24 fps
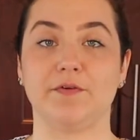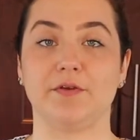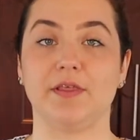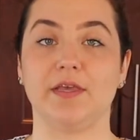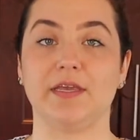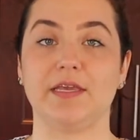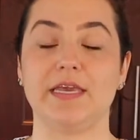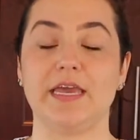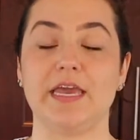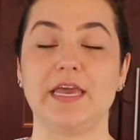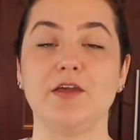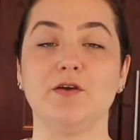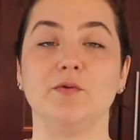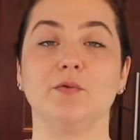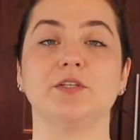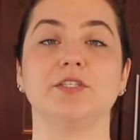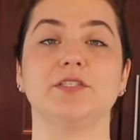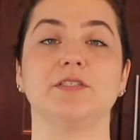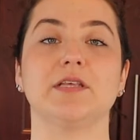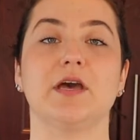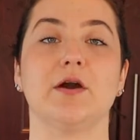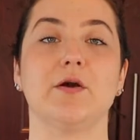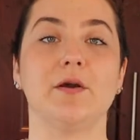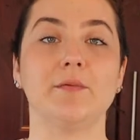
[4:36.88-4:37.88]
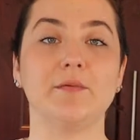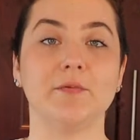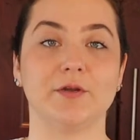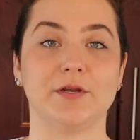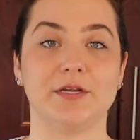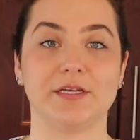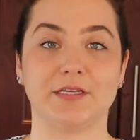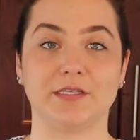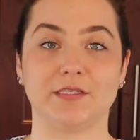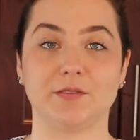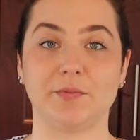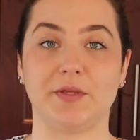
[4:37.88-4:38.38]
the cake, which is how I'm going
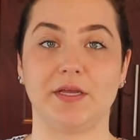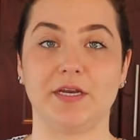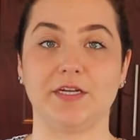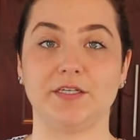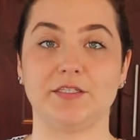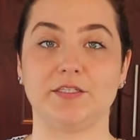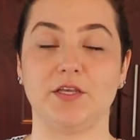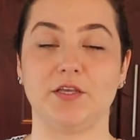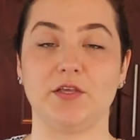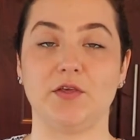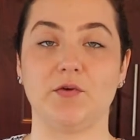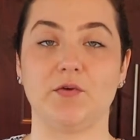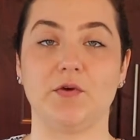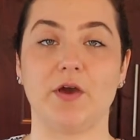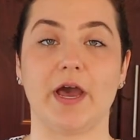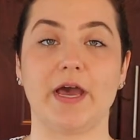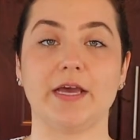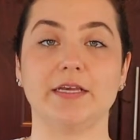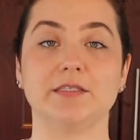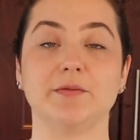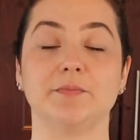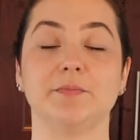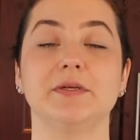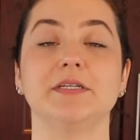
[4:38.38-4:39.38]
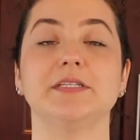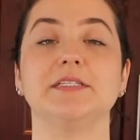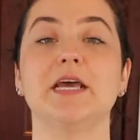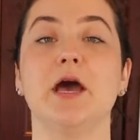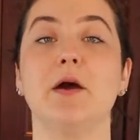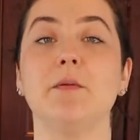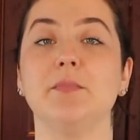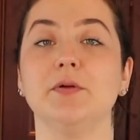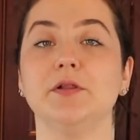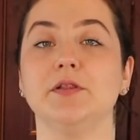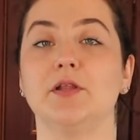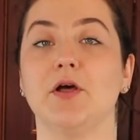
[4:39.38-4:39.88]
to explain it to you guys, but
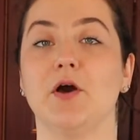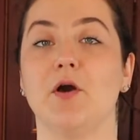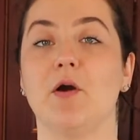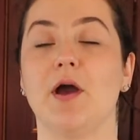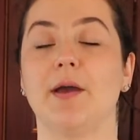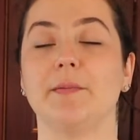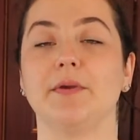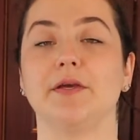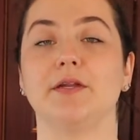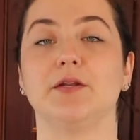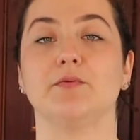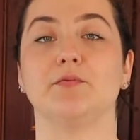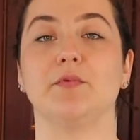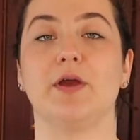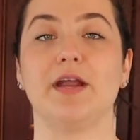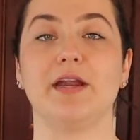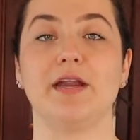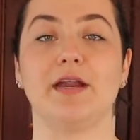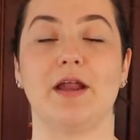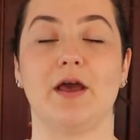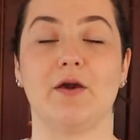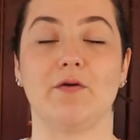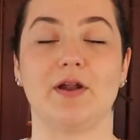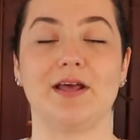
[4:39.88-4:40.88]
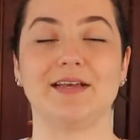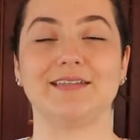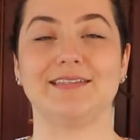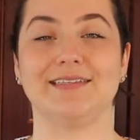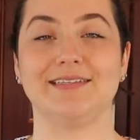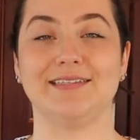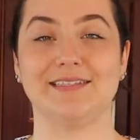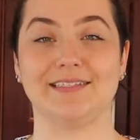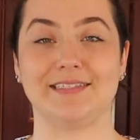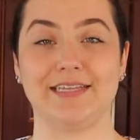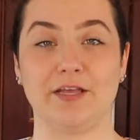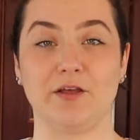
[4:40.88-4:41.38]
down below I'm going to write it out as
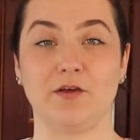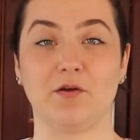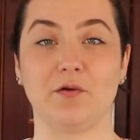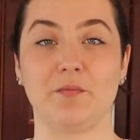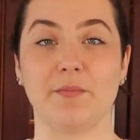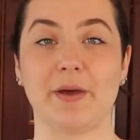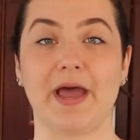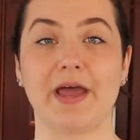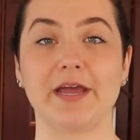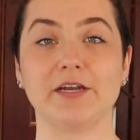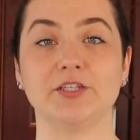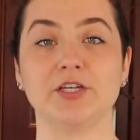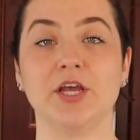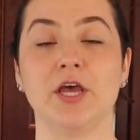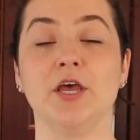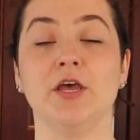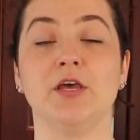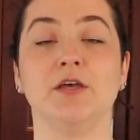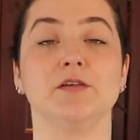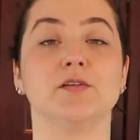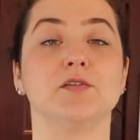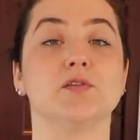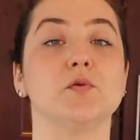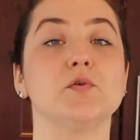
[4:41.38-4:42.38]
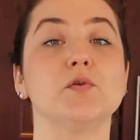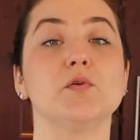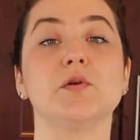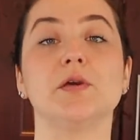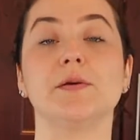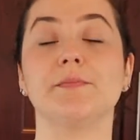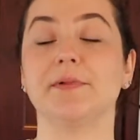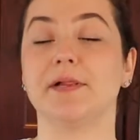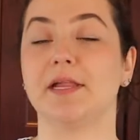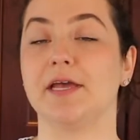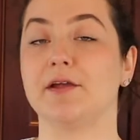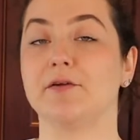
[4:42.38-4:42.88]
a single batch so you
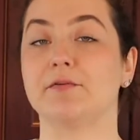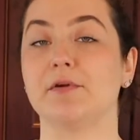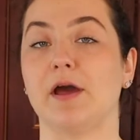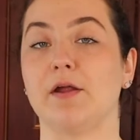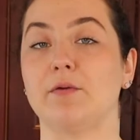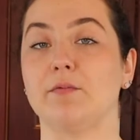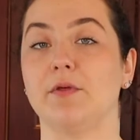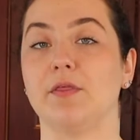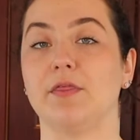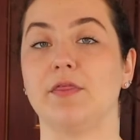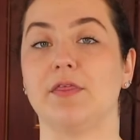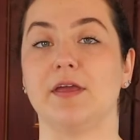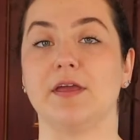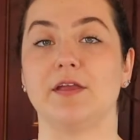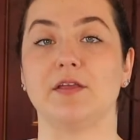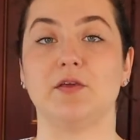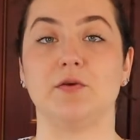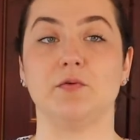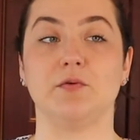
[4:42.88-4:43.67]
can play around with it.